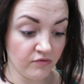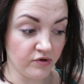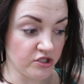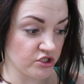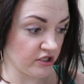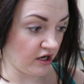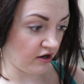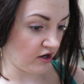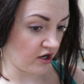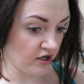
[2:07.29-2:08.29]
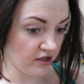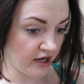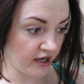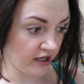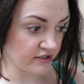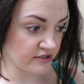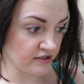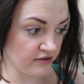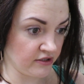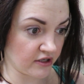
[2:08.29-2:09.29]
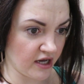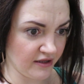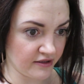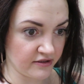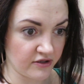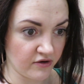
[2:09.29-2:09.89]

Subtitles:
which are like kind of like,